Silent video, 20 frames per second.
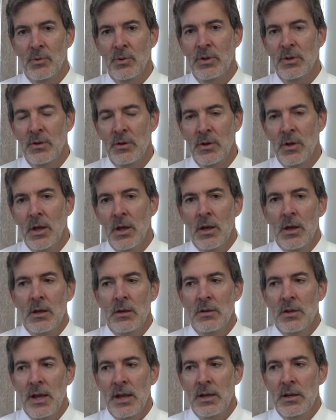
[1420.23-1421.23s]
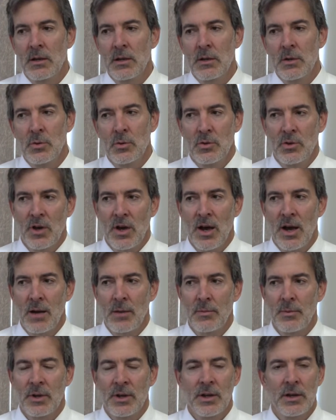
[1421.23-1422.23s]
When you take a new
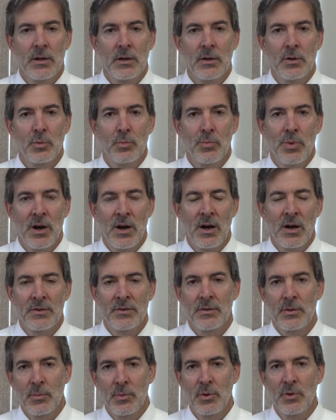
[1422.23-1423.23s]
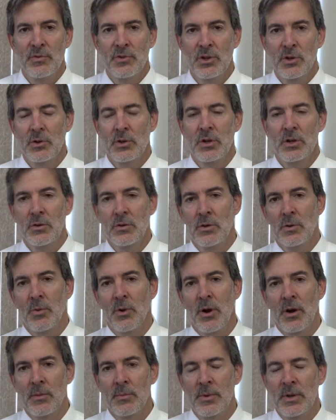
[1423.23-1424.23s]
job or get a new boss or move to a new
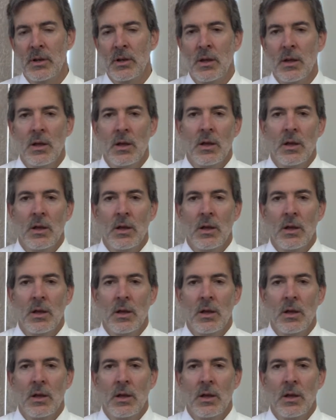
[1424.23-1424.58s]
department,